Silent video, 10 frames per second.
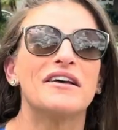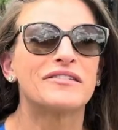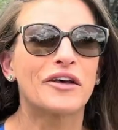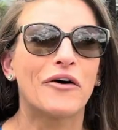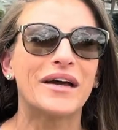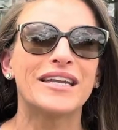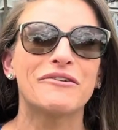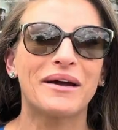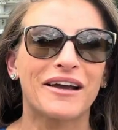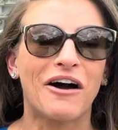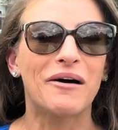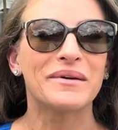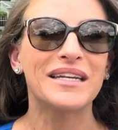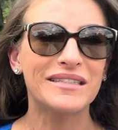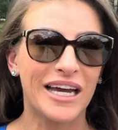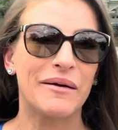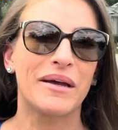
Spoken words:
So anyway, call me anytime.